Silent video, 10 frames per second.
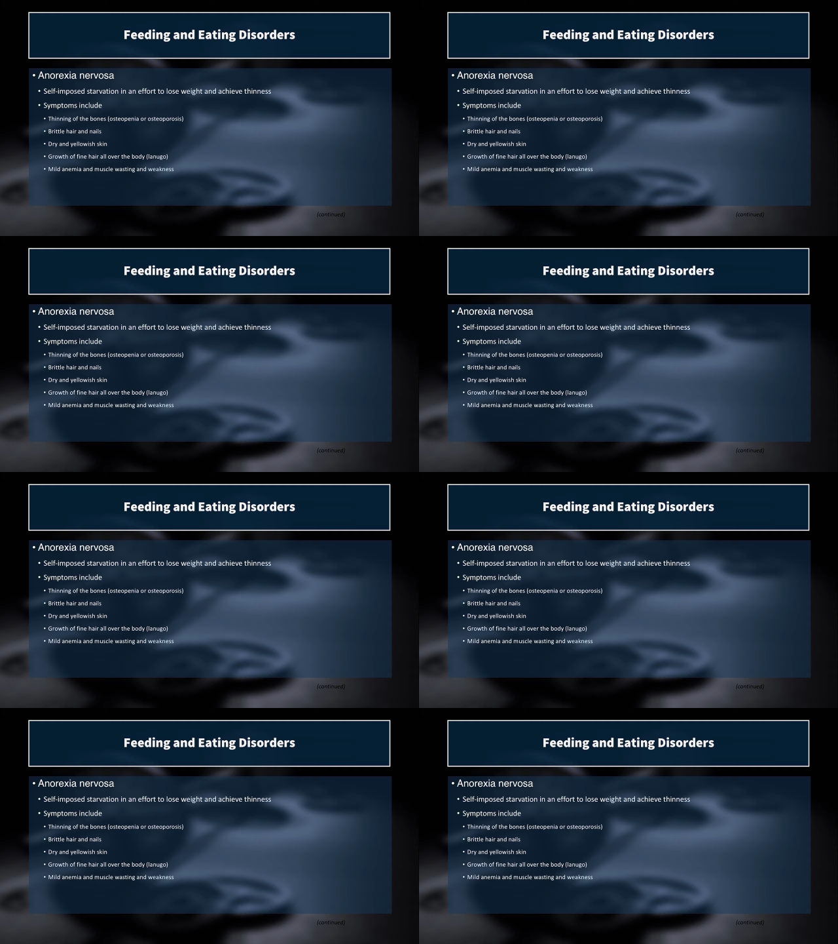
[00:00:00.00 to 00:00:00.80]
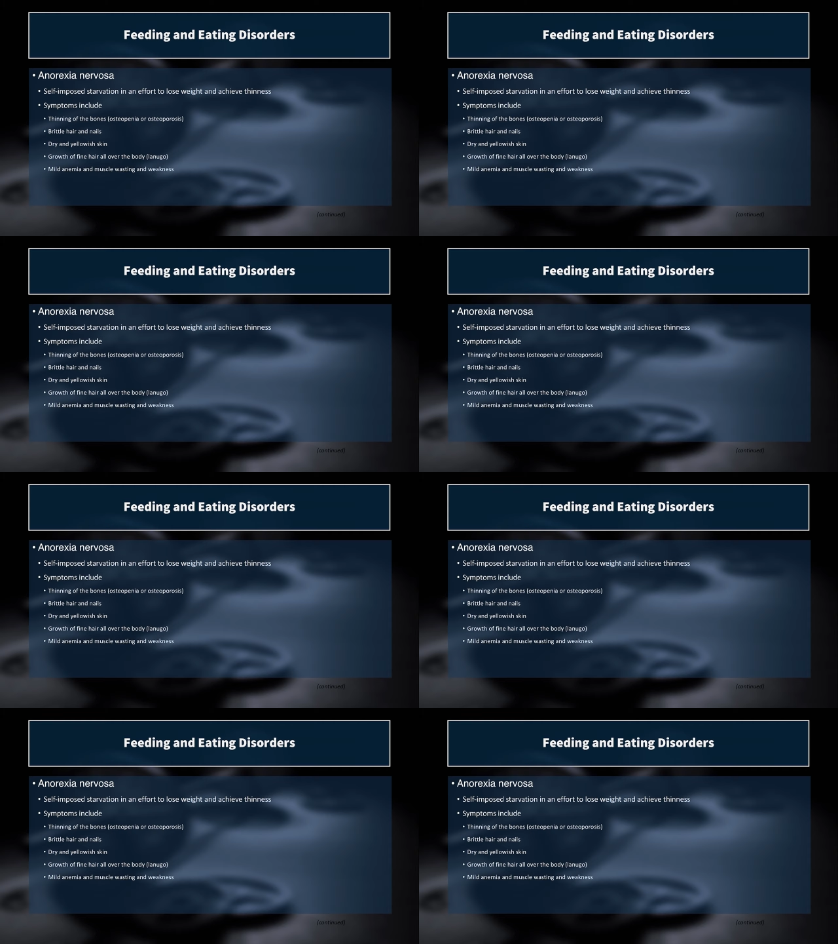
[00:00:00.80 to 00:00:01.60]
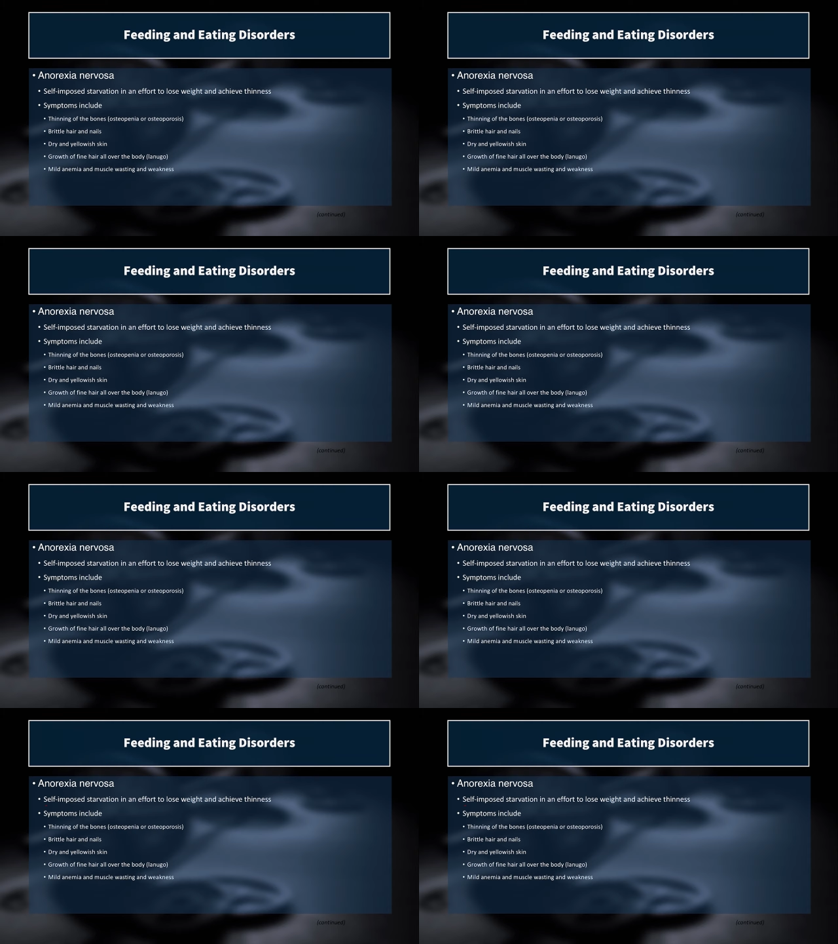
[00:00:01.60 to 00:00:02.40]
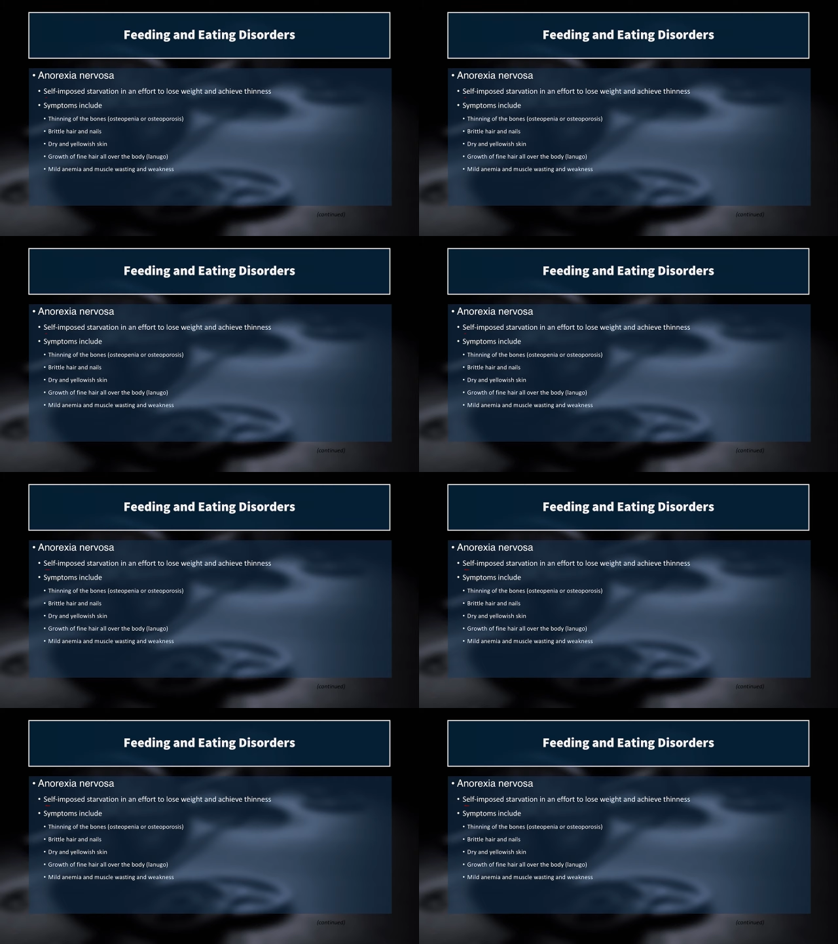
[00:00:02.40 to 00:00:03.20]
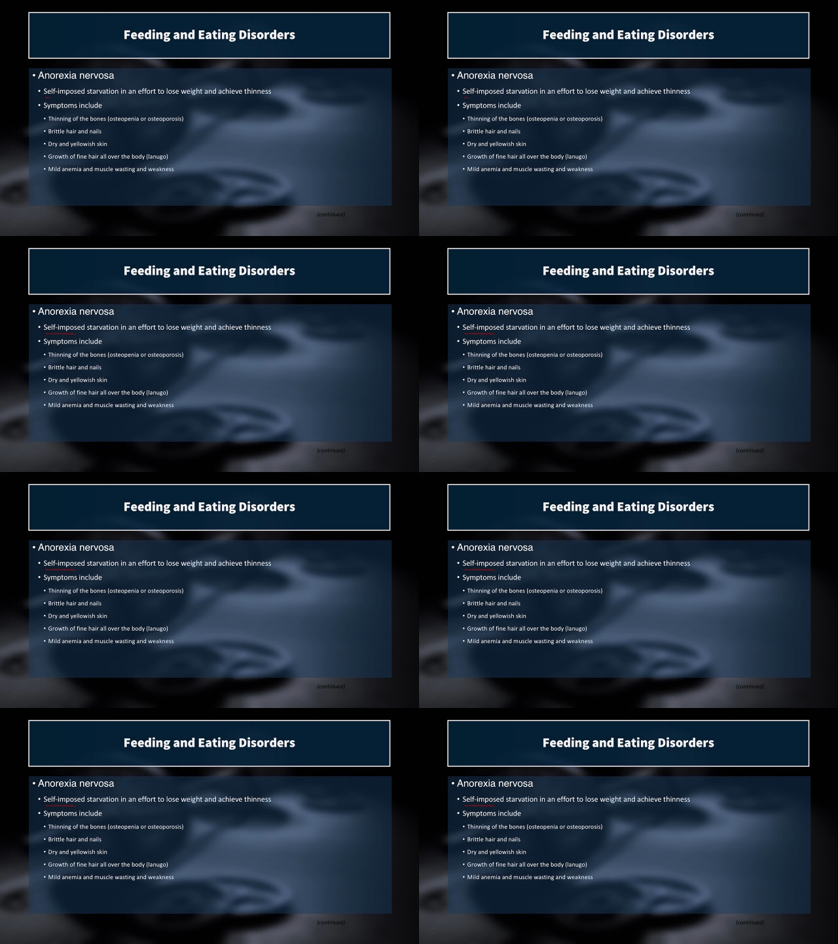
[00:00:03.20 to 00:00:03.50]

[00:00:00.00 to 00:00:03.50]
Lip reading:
No face is visible, so there are no lips to read.